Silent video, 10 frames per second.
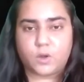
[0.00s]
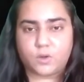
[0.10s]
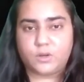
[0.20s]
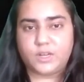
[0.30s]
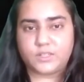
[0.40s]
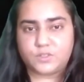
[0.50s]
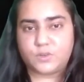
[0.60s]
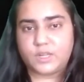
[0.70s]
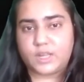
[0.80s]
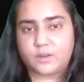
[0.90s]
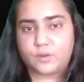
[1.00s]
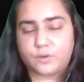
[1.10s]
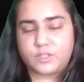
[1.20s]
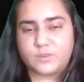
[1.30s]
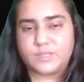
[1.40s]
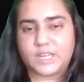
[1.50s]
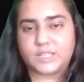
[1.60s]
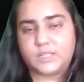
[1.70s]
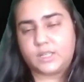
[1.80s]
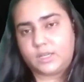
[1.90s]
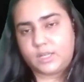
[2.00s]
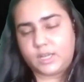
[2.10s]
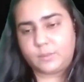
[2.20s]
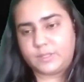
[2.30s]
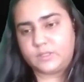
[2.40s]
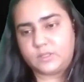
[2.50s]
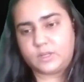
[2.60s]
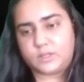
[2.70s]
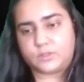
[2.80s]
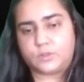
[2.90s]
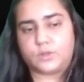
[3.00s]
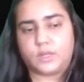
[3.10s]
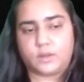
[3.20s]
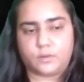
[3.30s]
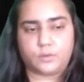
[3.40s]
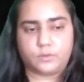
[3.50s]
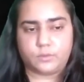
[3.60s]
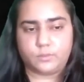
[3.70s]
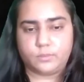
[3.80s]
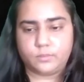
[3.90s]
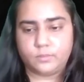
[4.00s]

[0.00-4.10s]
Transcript: all clustering algorithms other than k-means clustering algorithm.